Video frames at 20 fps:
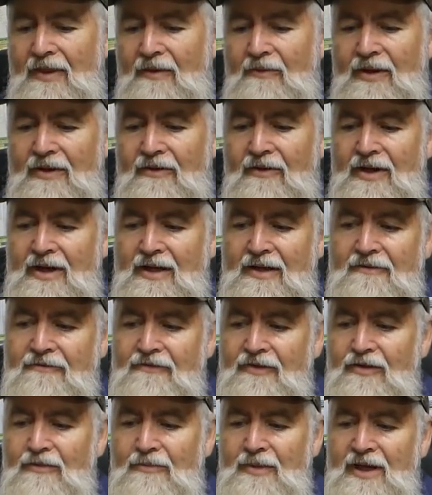whether I get to
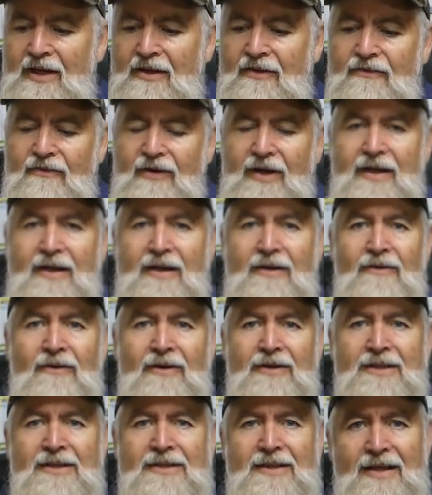film any threading
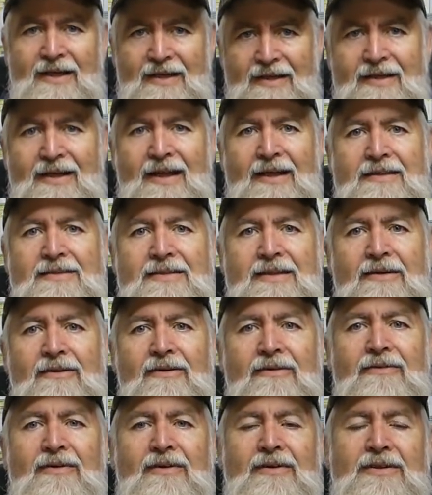or I just get it done
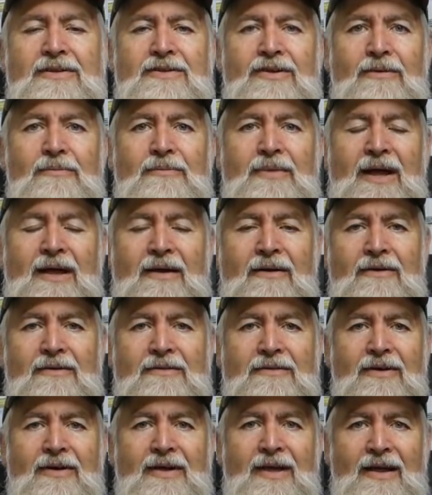so I've got the job done,
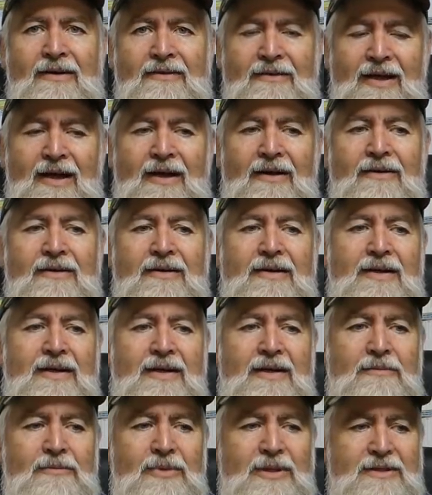I don't know.
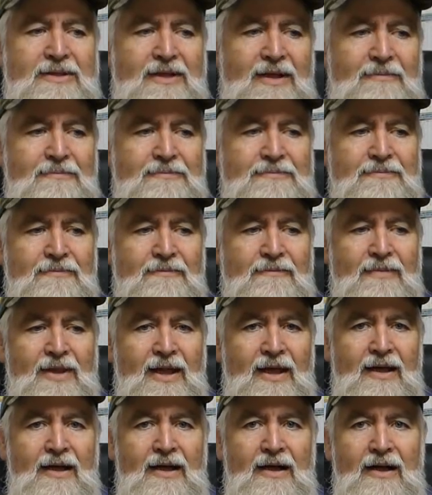But
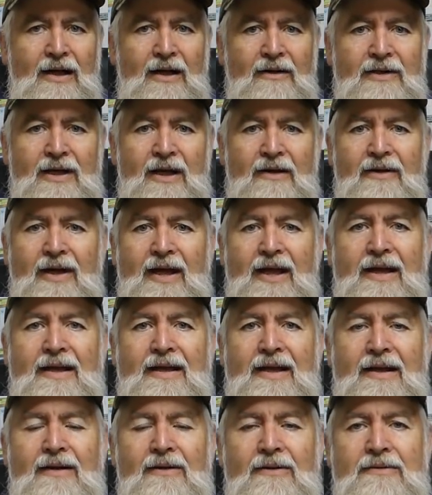I'll go
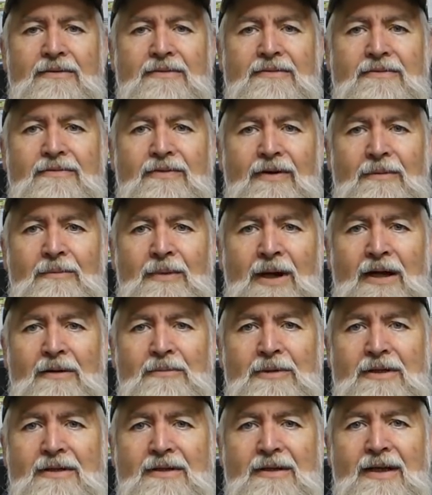handheld for a
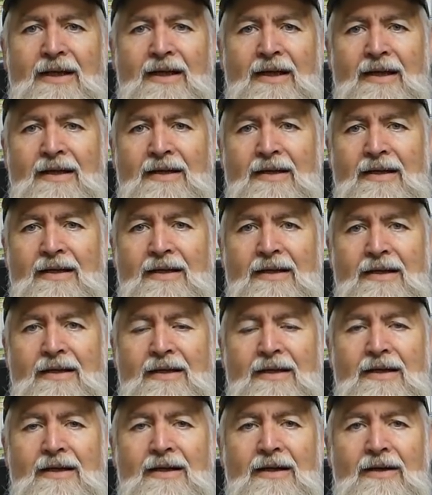moment, and
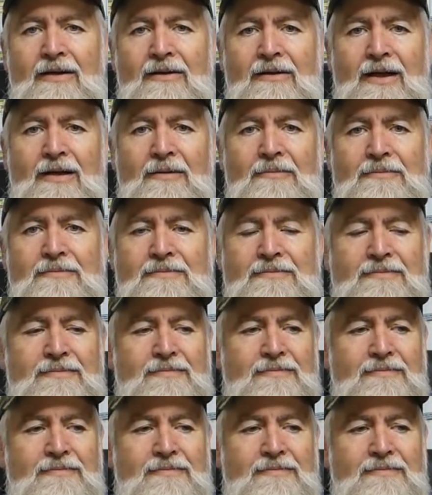I'll